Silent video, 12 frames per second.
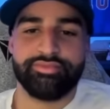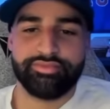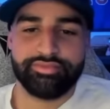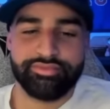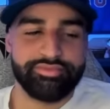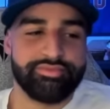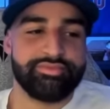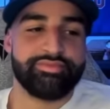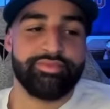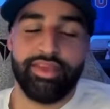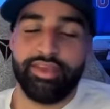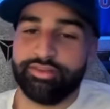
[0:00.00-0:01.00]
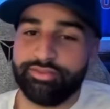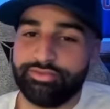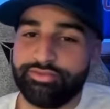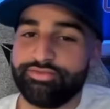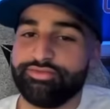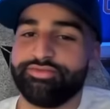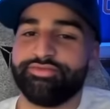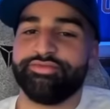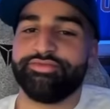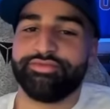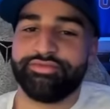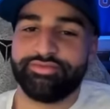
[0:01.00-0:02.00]

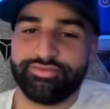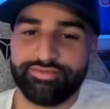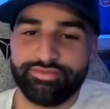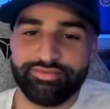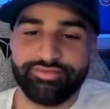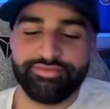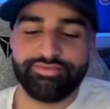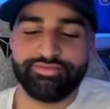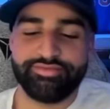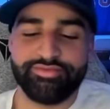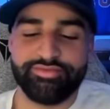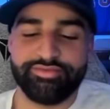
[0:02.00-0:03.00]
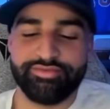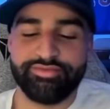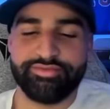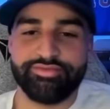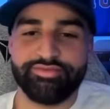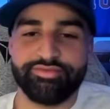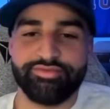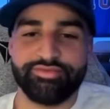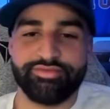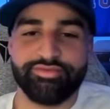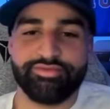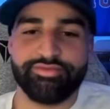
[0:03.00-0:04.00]

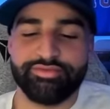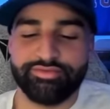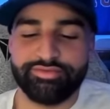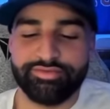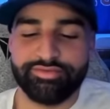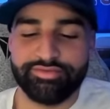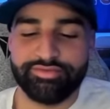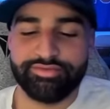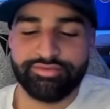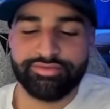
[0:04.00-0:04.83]
[no speech]